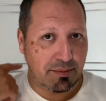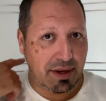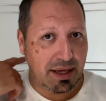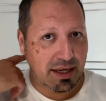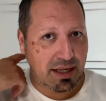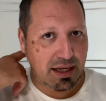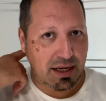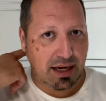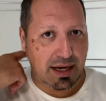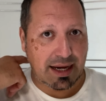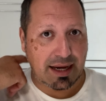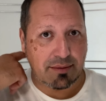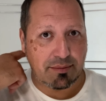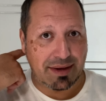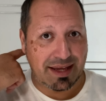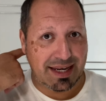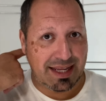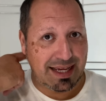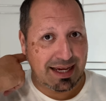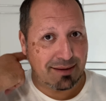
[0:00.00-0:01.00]
Many uh,
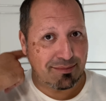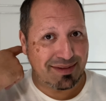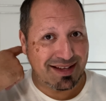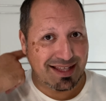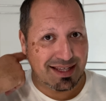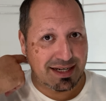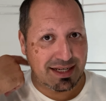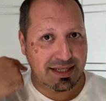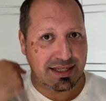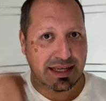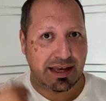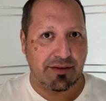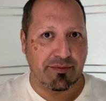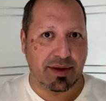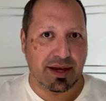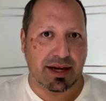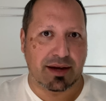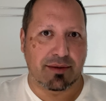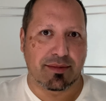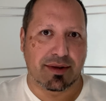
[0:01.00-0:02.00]
many abilities have
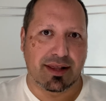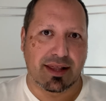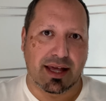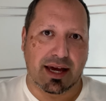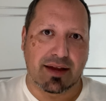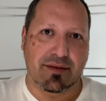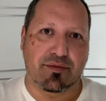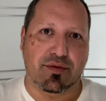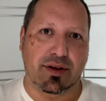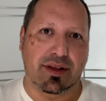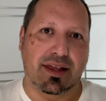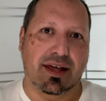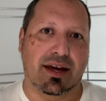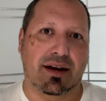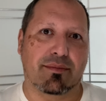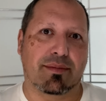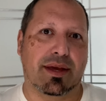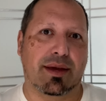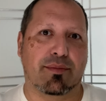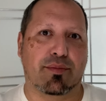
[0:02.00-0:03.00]
been coming online for a lot
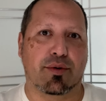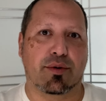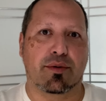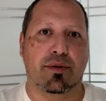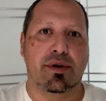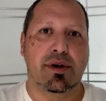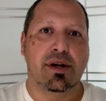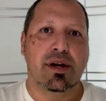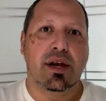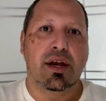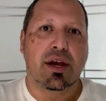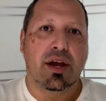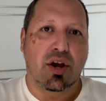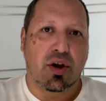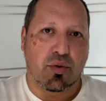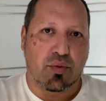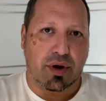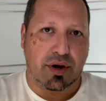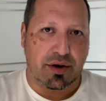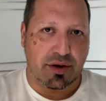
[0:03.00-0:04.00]
of people,
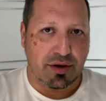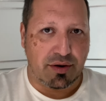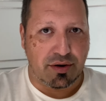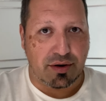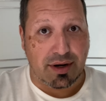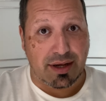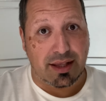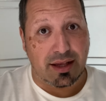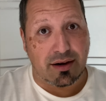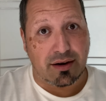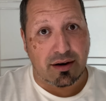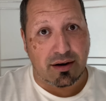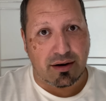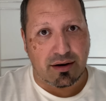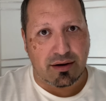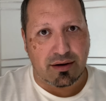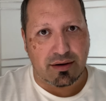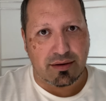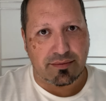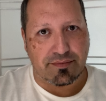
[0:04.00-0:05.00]
where you're
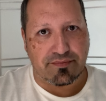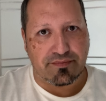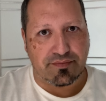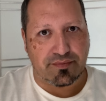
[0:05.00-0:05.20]
clair,